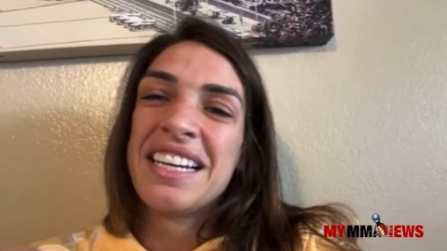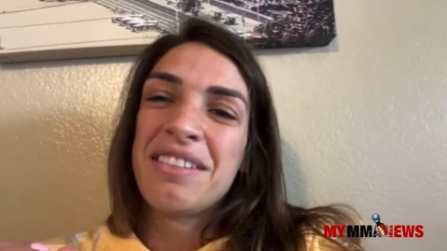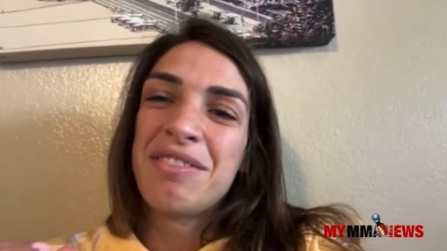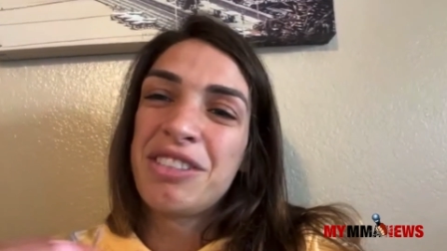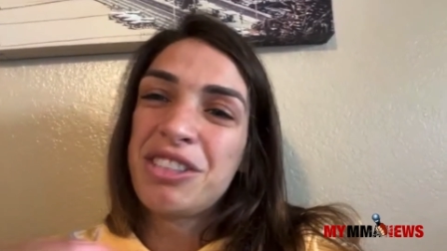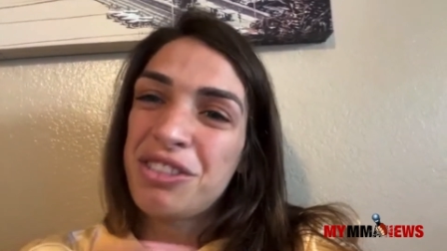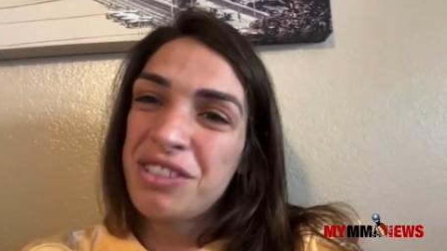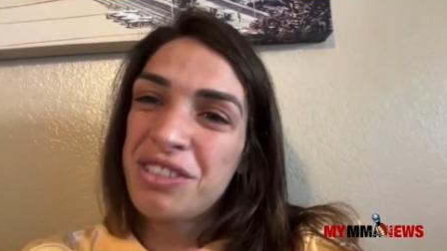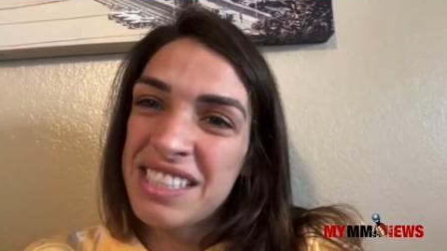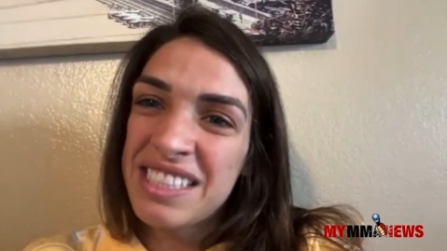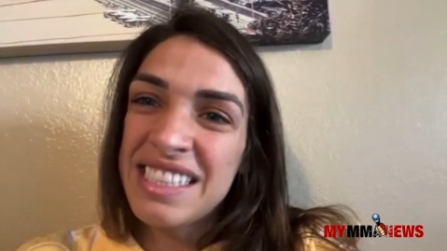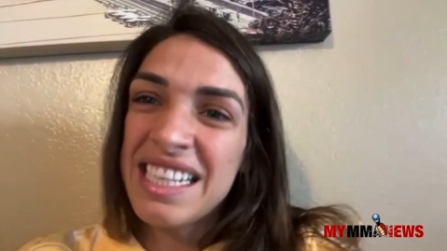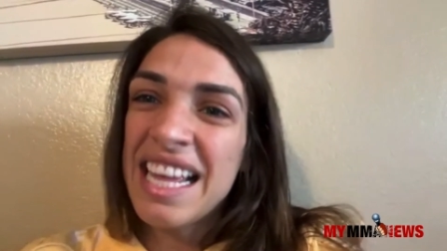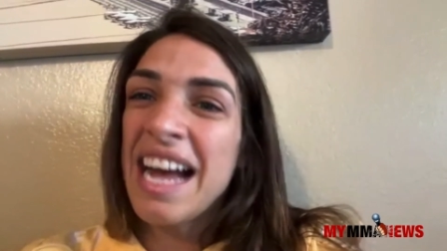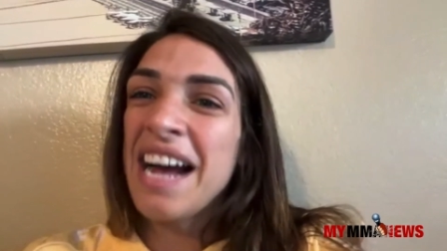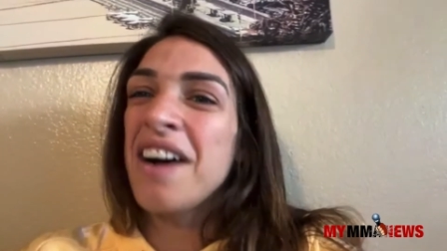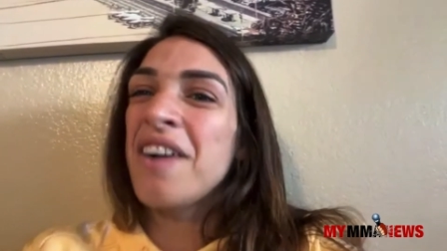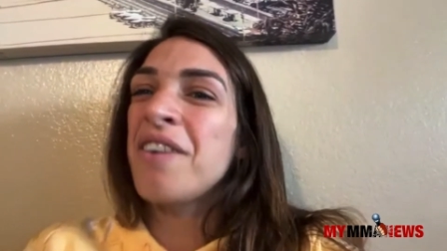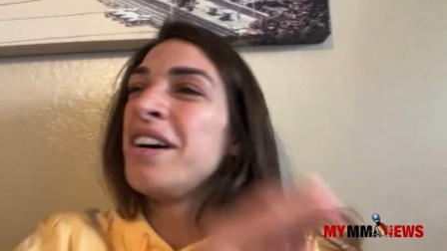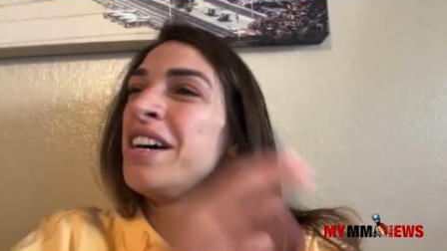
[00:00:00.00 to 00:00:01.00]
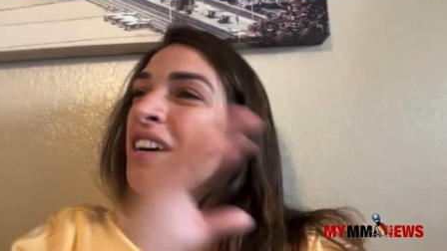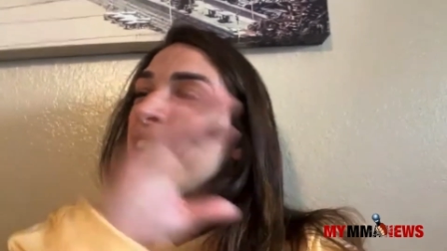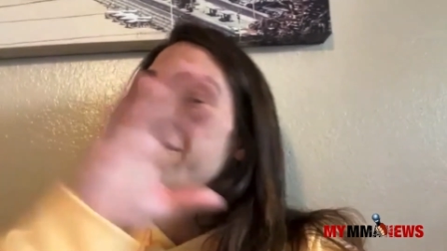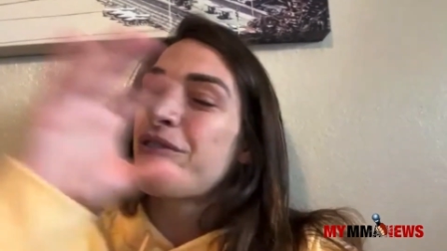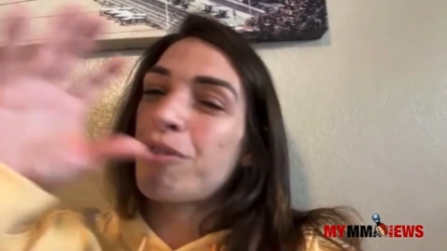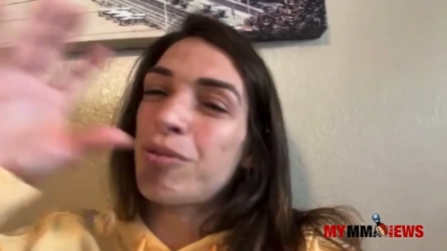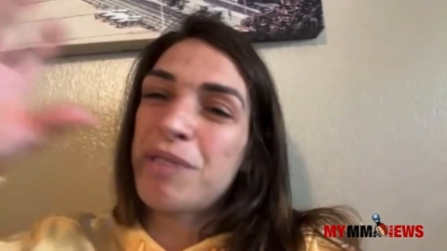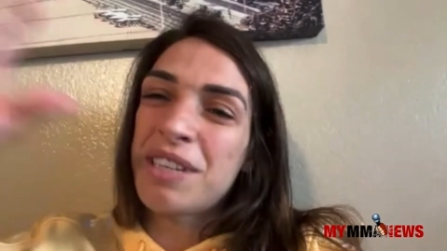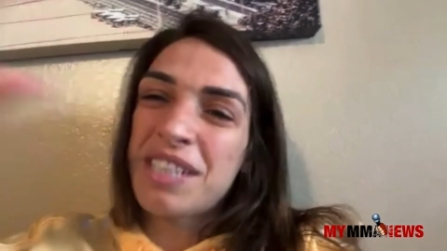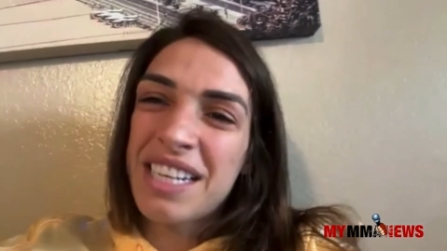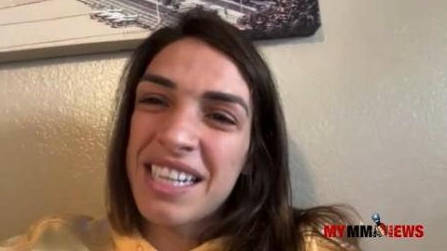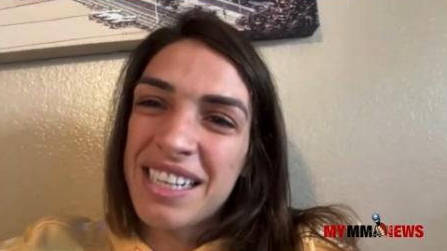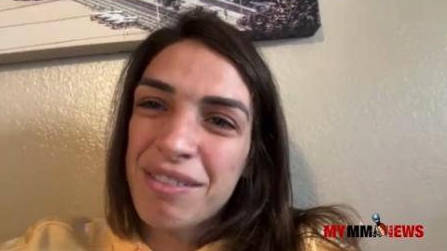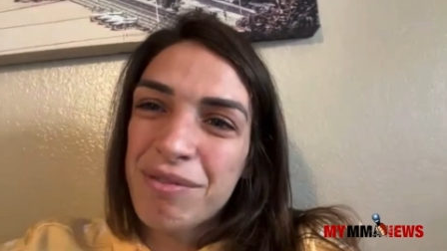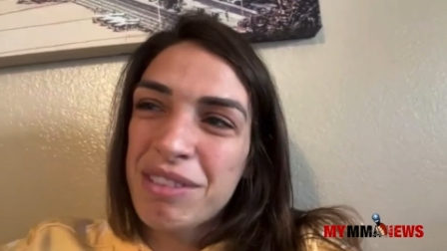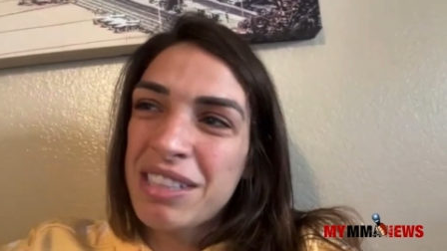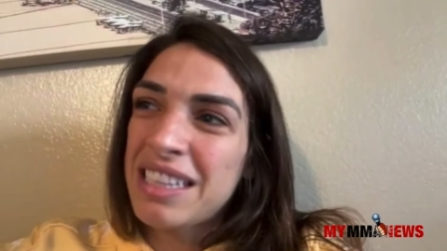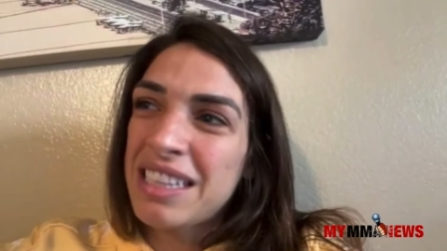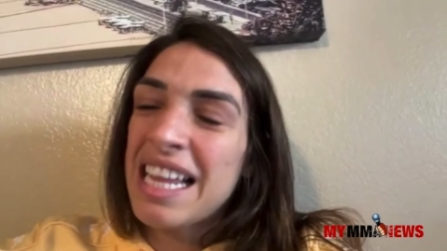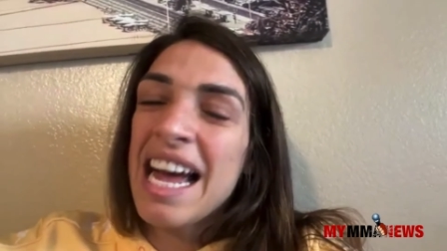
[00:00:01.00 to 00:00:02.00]
we do this now. For we can
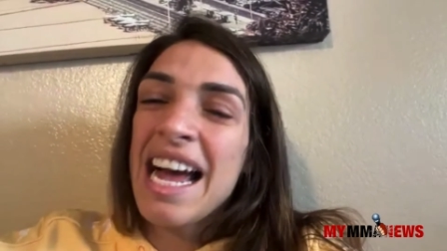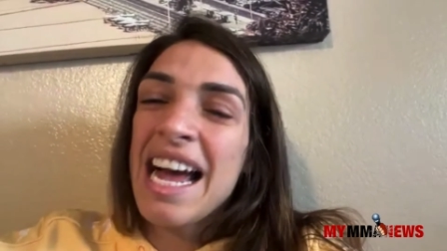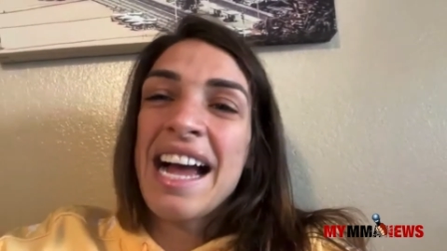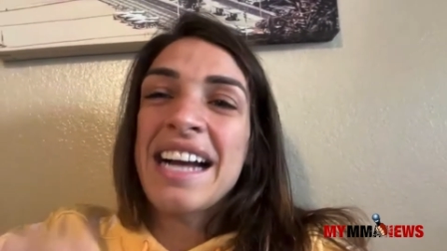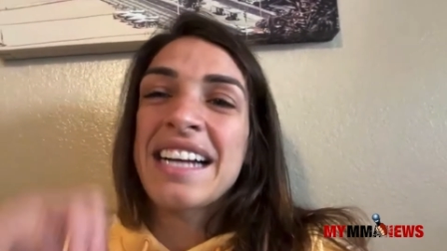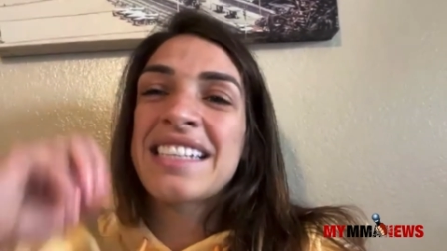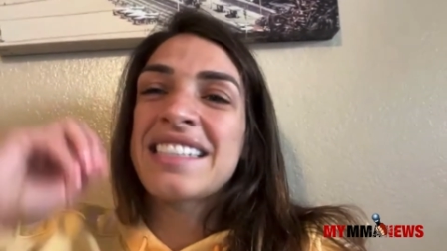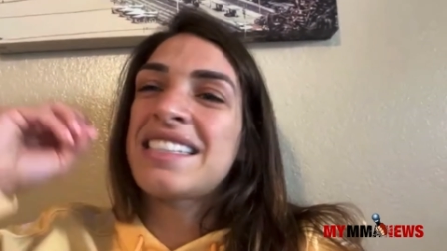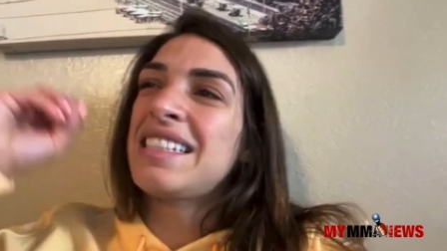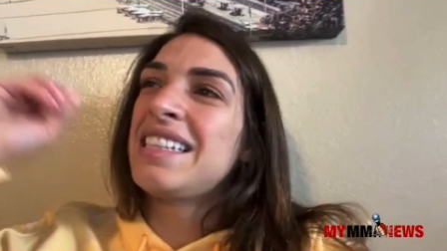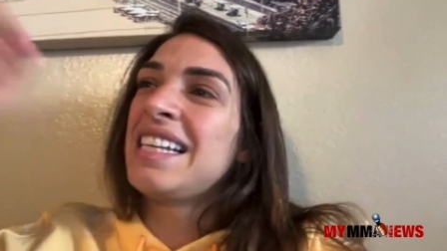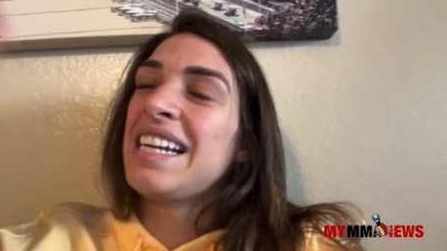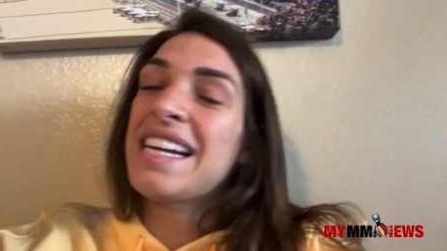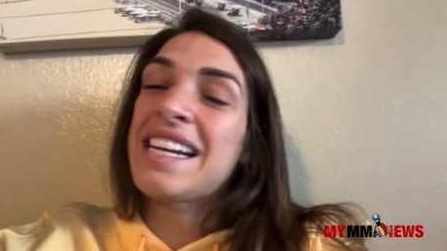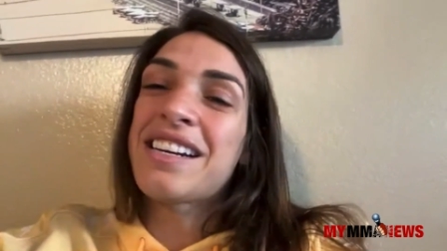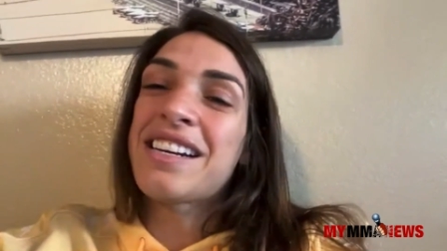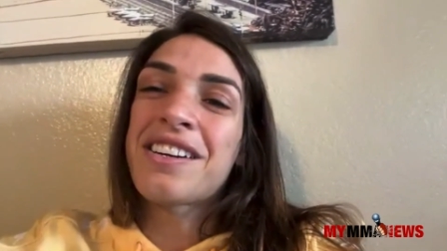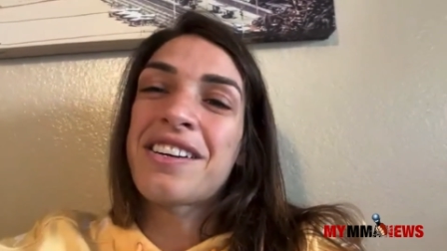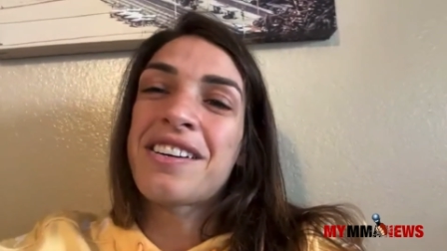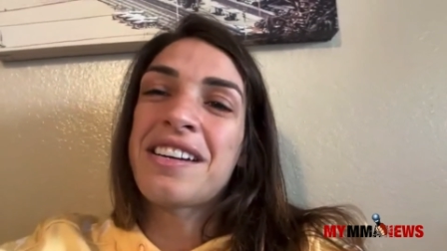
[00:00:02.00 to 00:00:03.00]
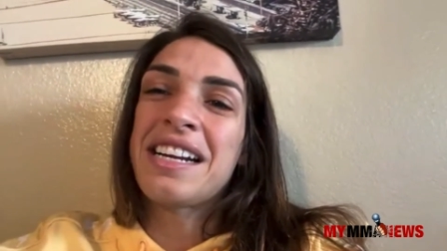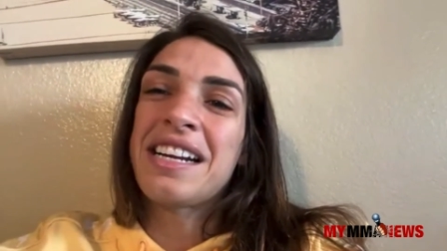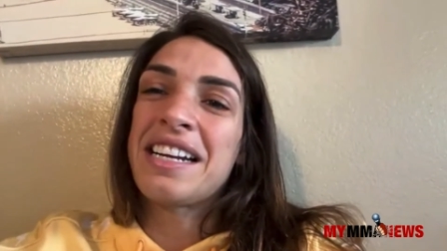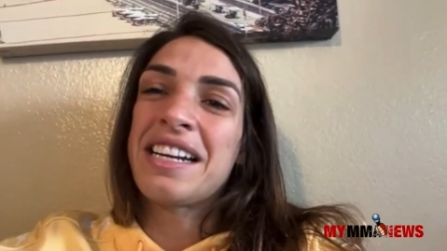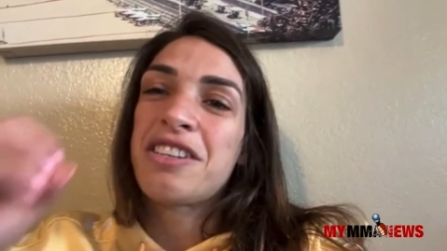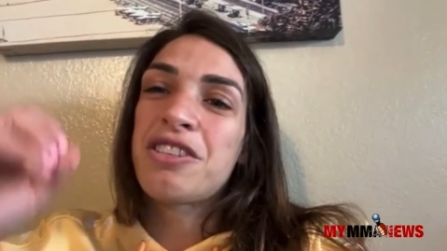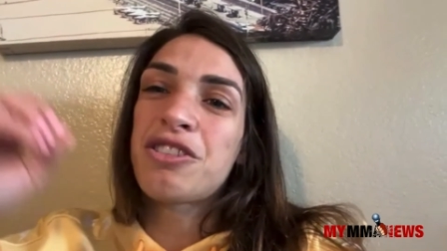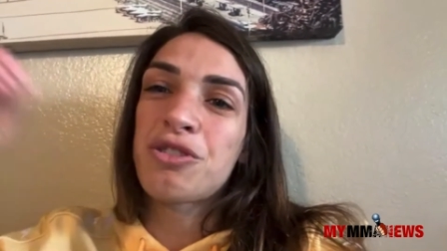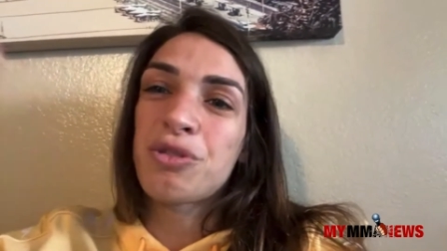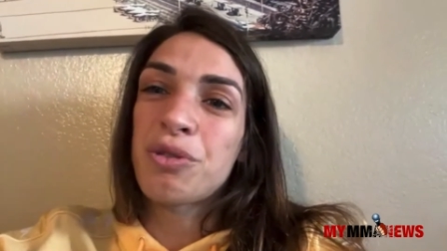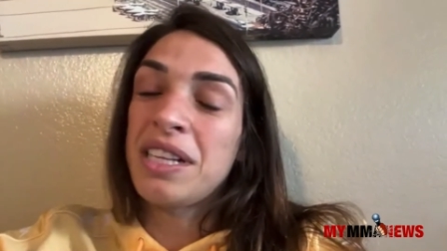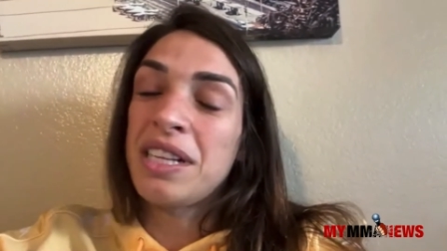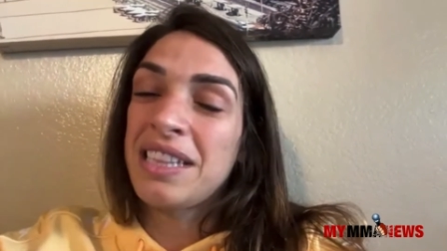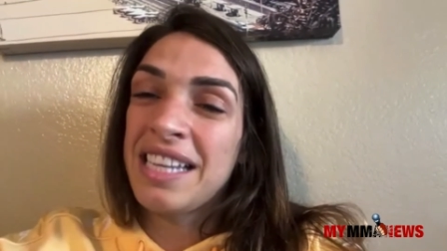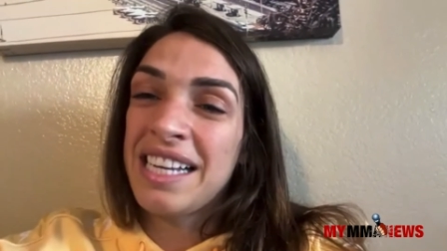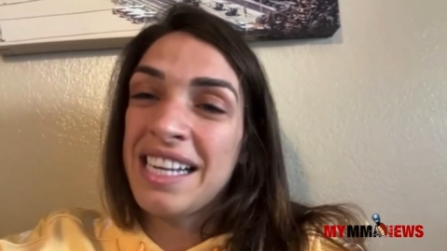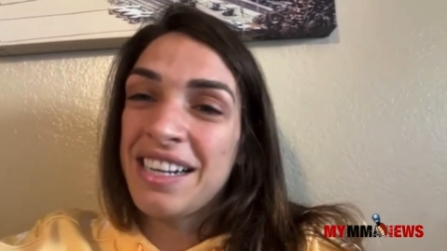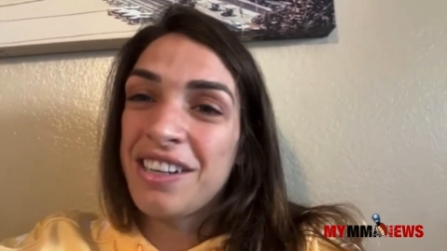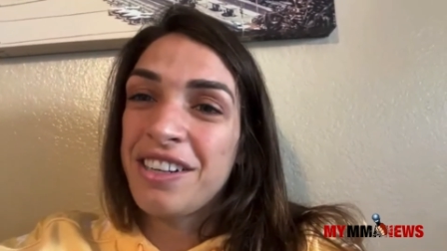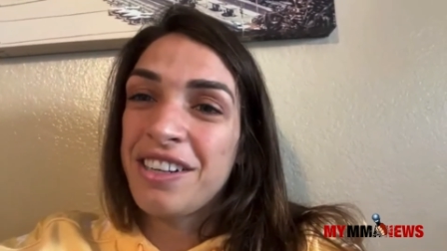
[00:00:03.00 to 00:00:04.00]
relax later and enjoy
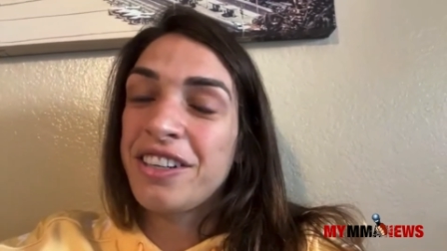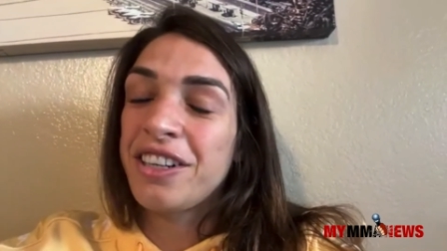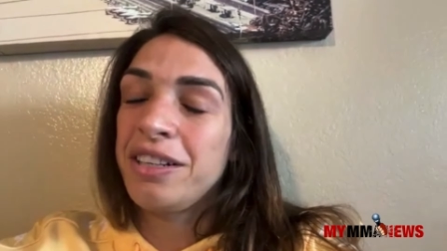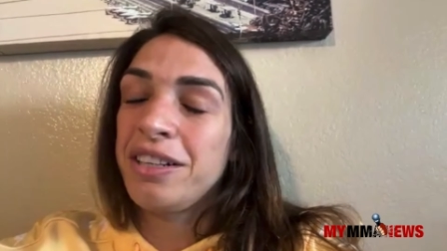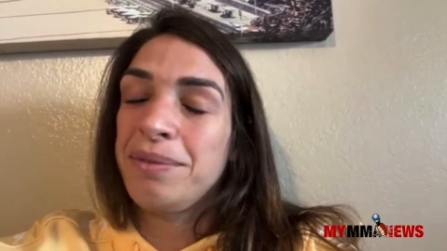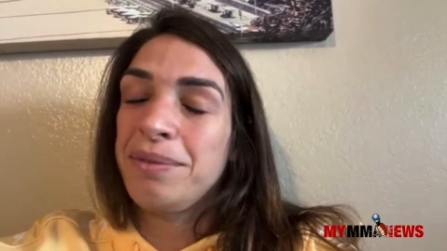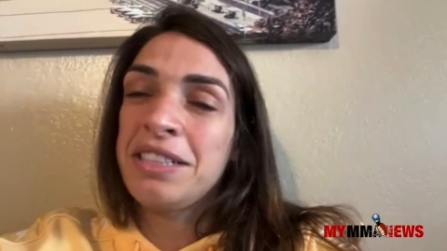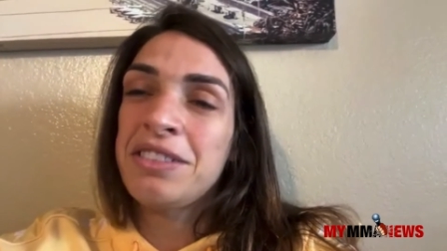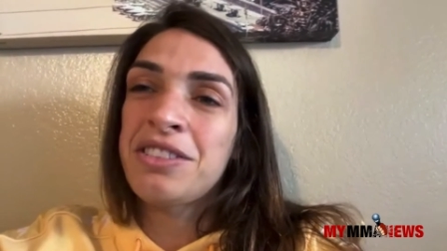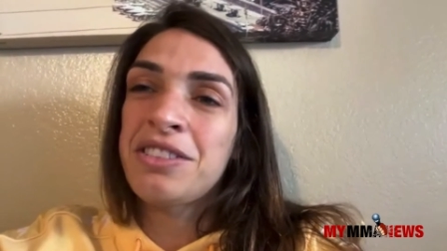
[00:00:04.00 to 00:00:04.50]
later, you know what I mean?